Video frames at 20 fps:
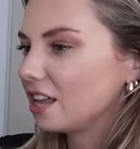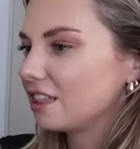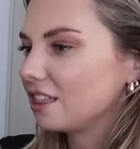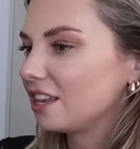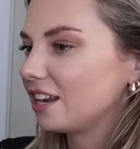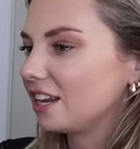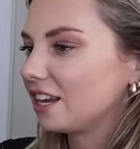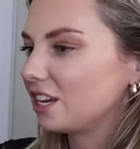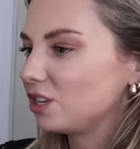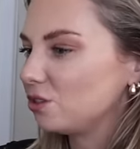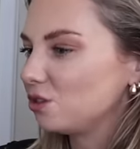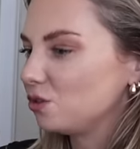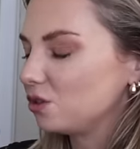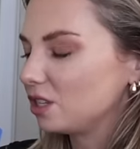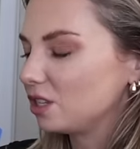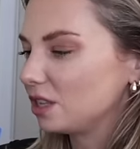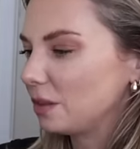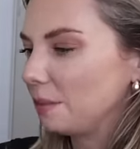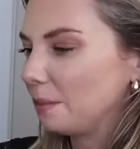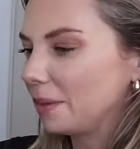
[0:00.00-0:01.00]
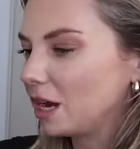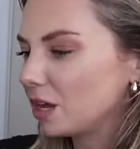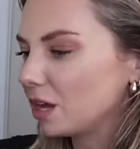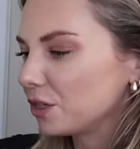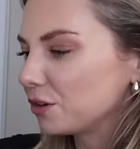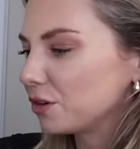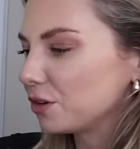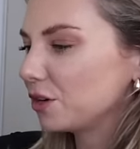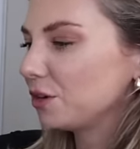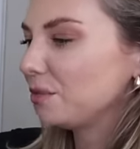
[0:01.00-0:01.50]
that I can use in the
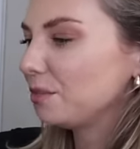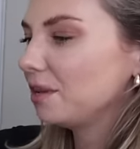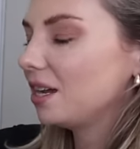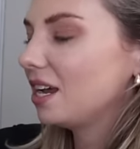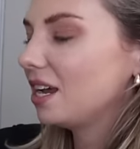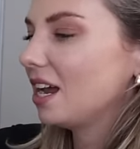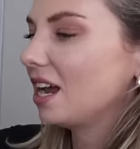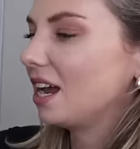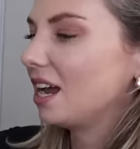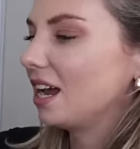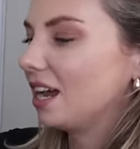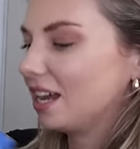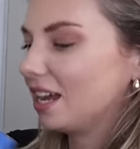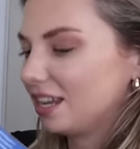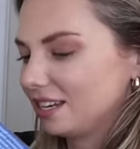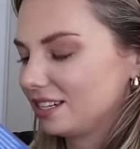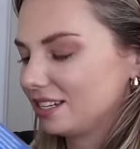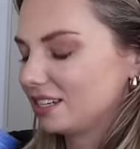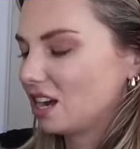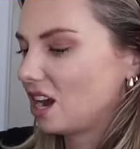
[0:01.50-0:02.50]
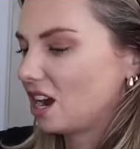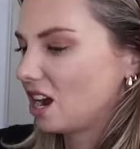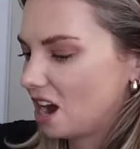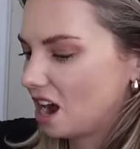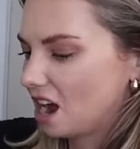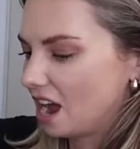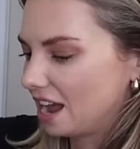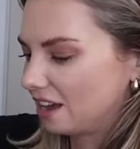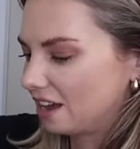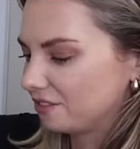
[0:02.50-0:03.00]
bathroom, and
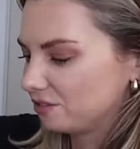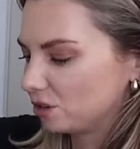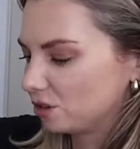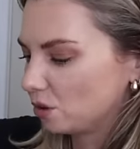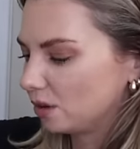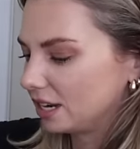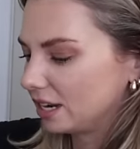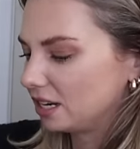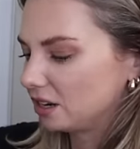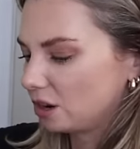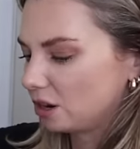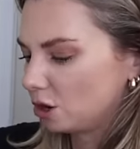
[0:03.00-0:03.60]
I have no idea.